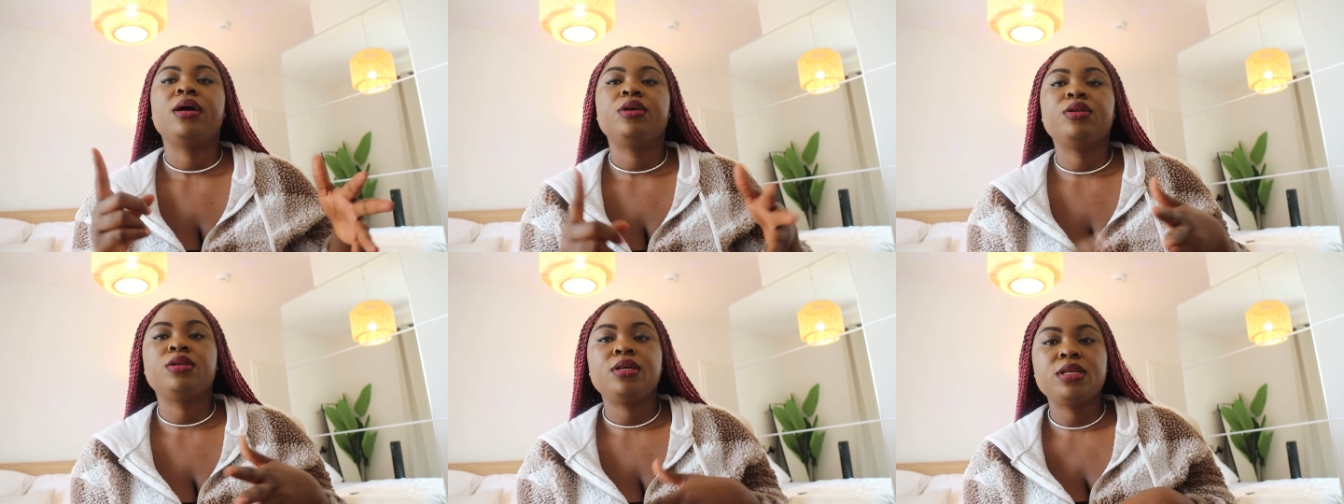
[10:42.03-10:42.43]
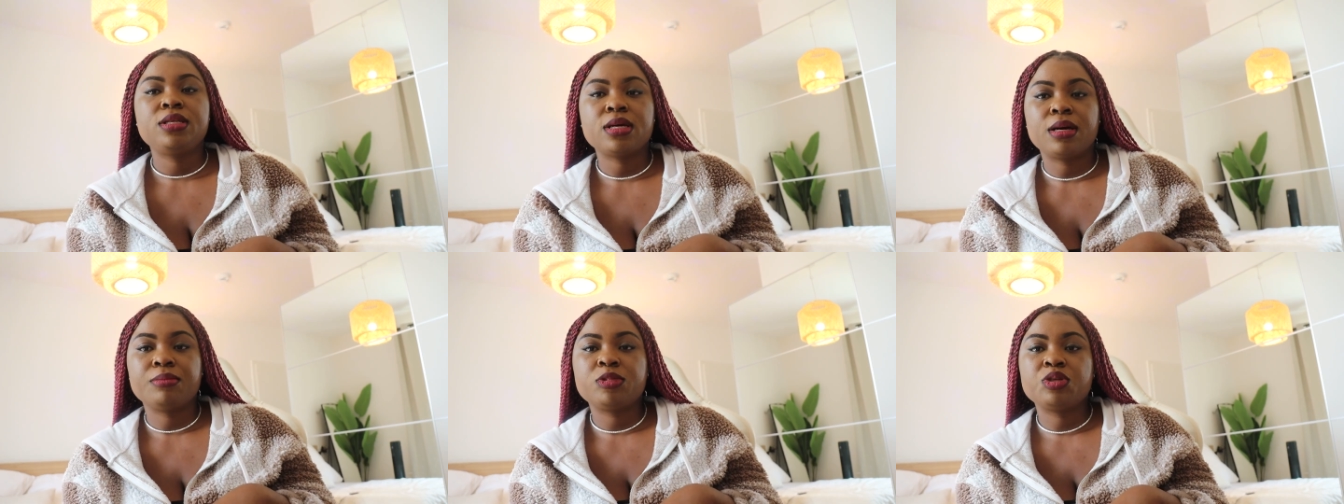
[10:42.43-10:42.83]
You
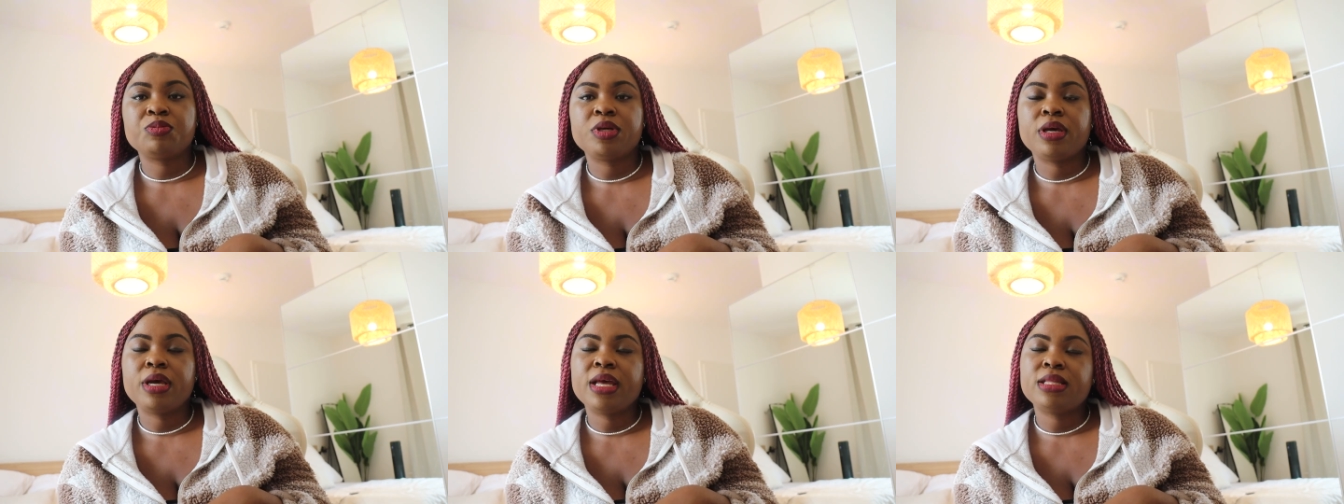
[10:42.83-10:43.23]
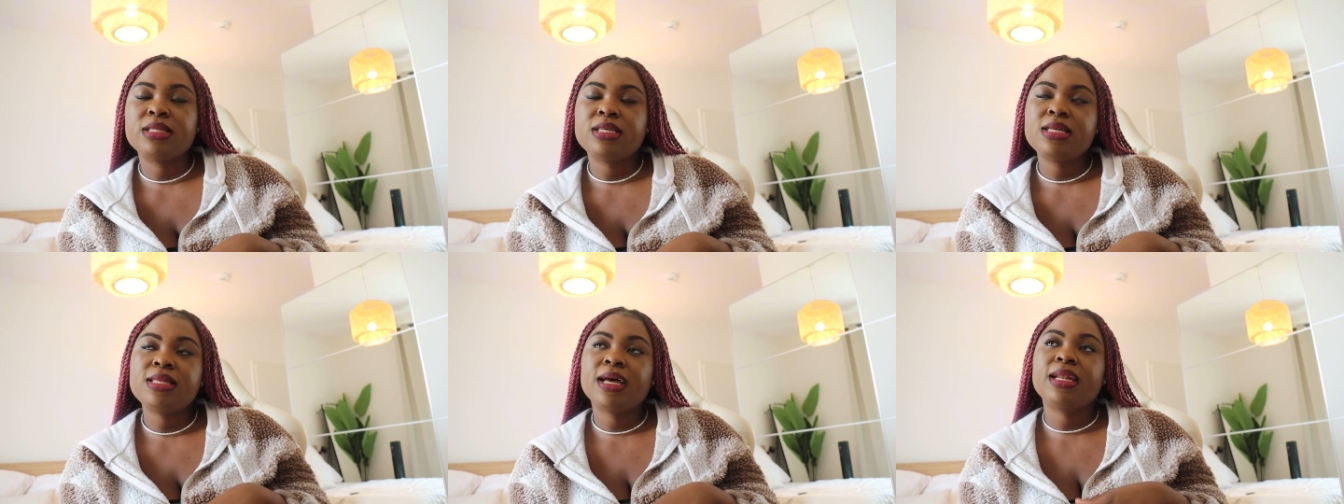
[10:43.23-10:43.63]
need to be
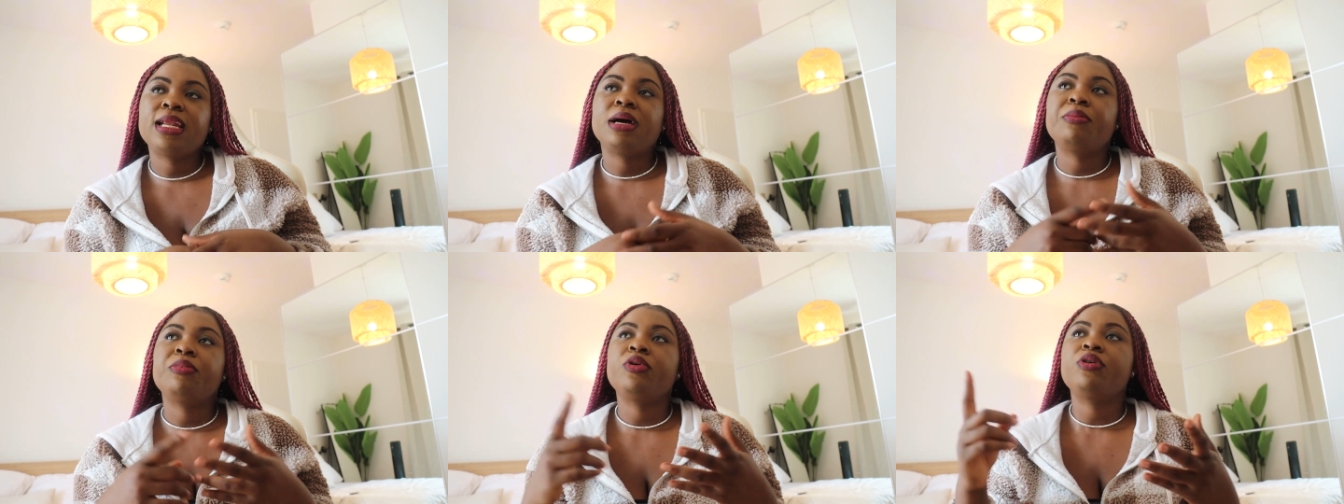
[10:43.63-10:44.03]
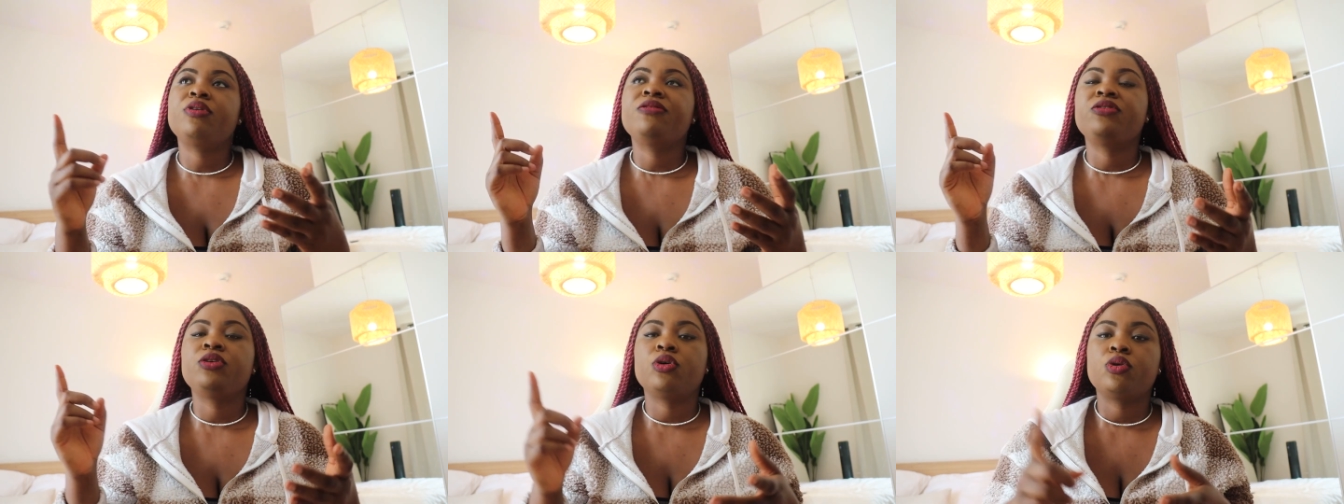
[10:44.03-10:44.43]
18 and
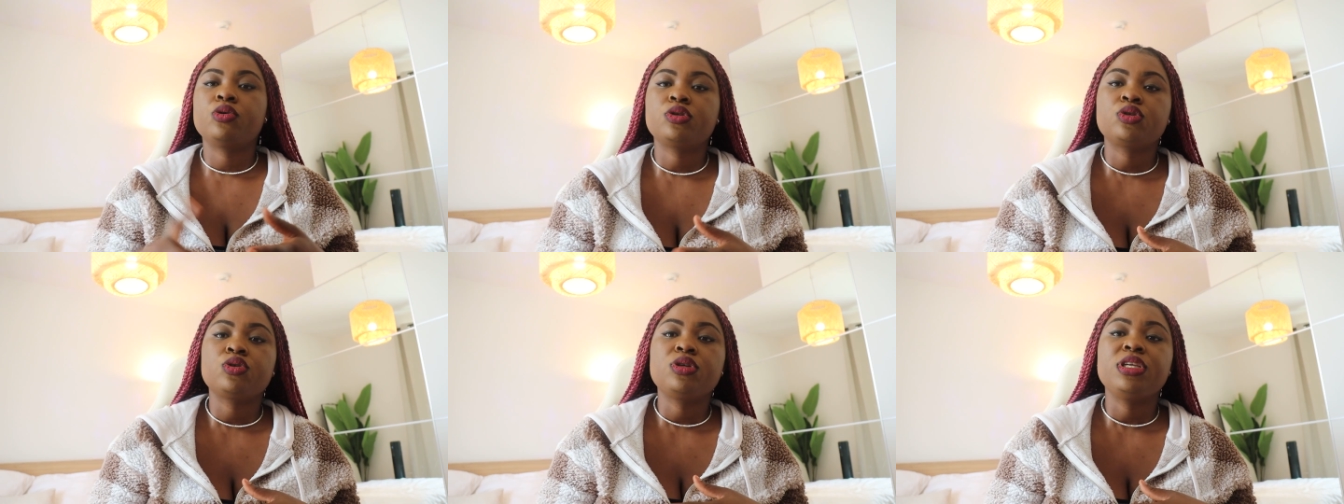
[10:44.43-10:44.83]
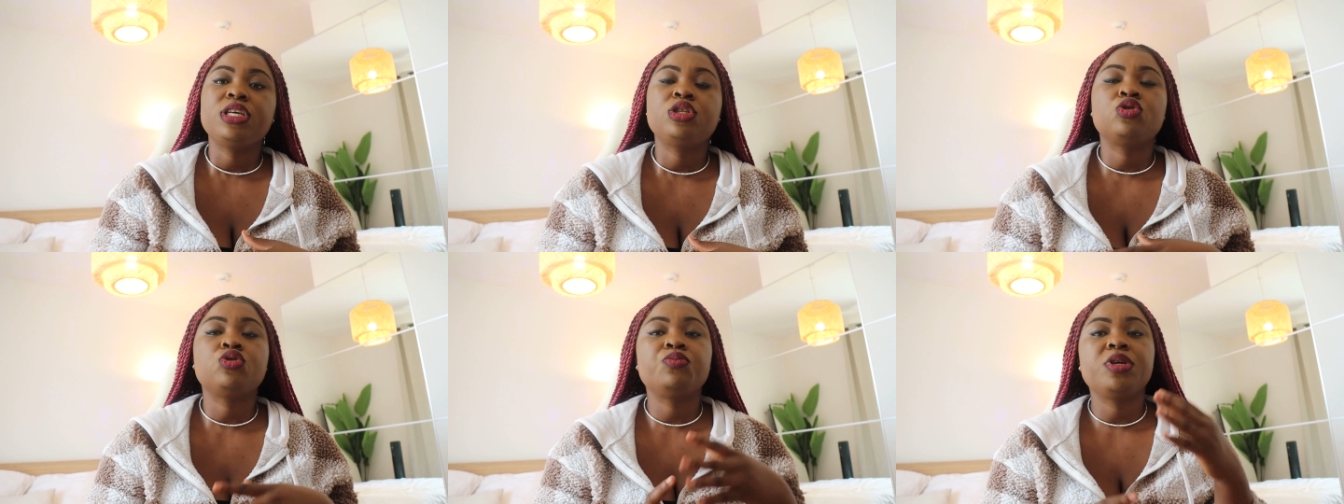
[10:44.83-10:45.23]
above. You also
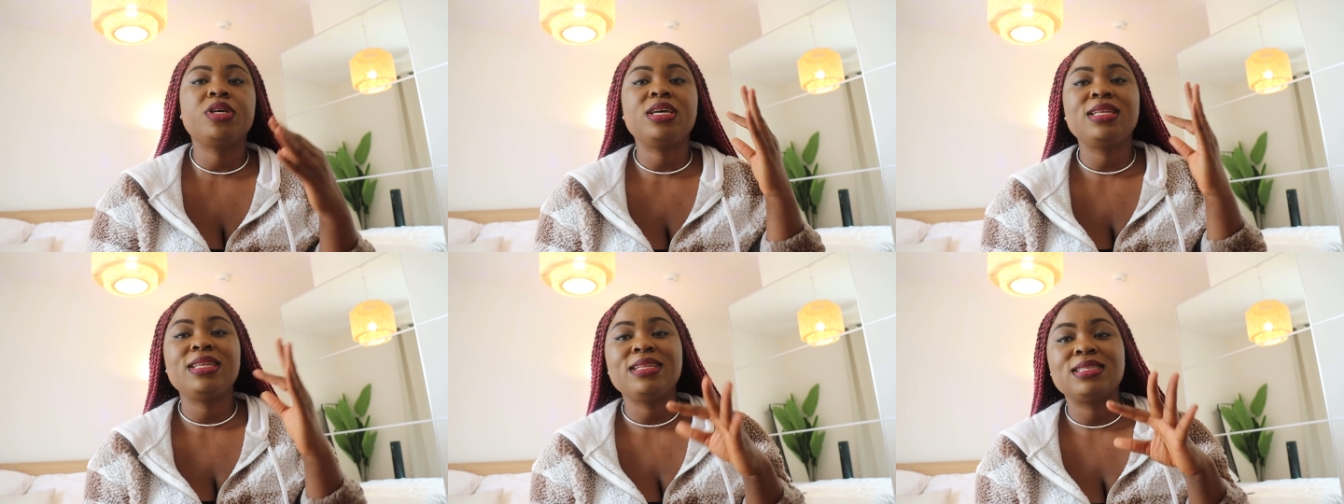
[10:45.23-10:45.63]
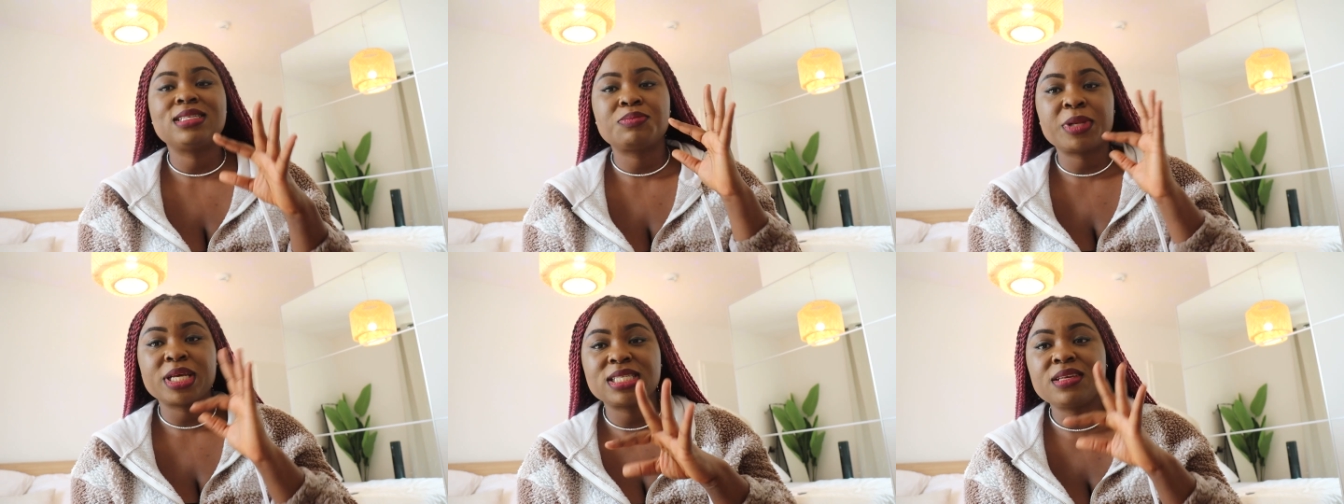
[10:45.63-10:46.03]
need to be in
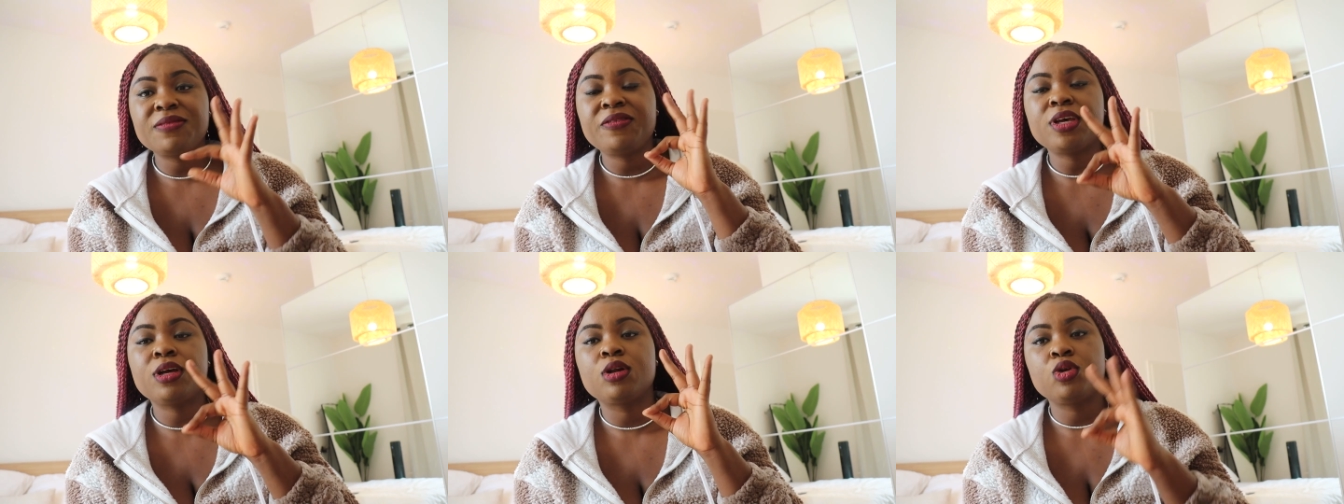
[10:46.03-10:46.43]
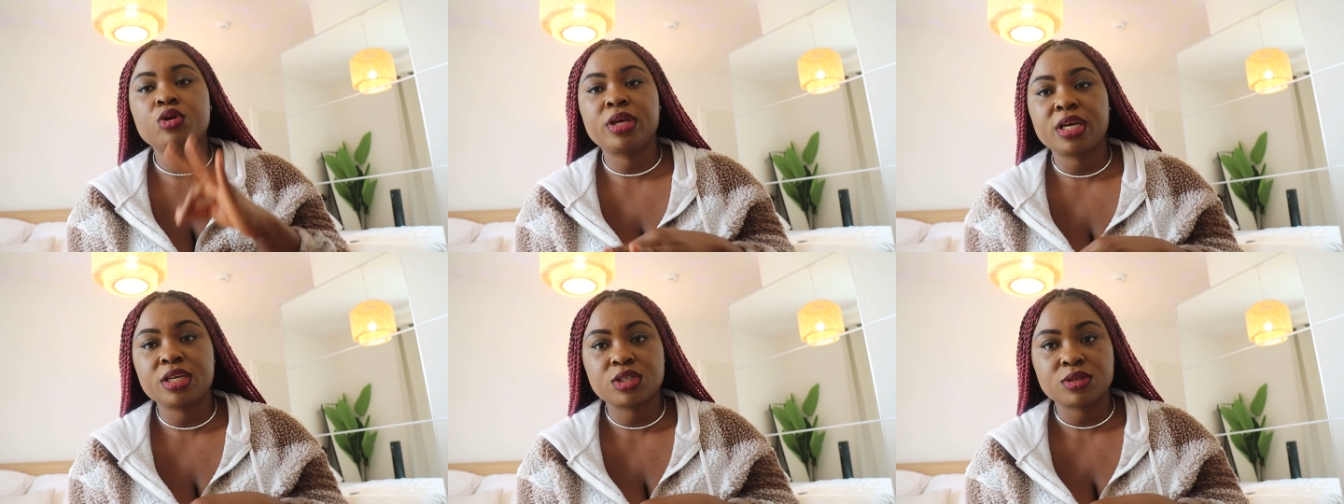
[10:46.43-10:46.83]
specific
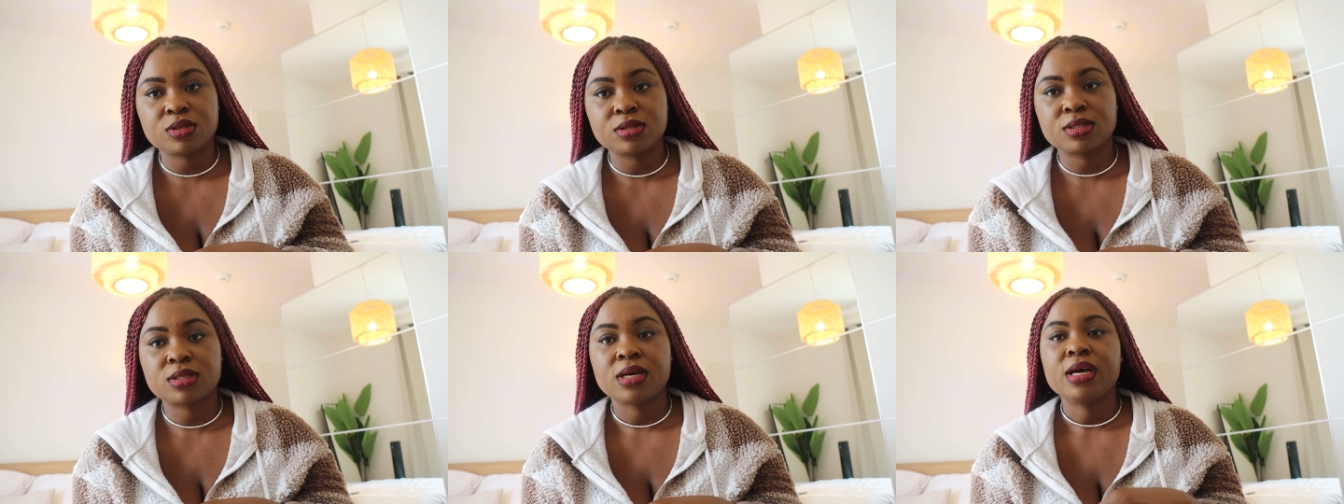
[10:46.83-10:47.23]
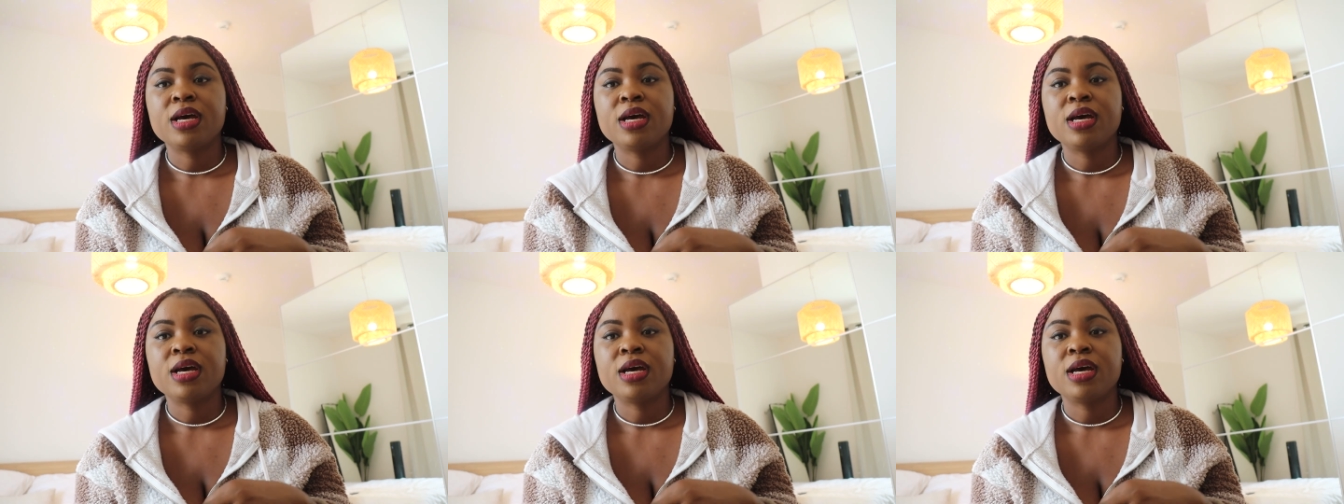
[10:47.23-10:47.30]
locations.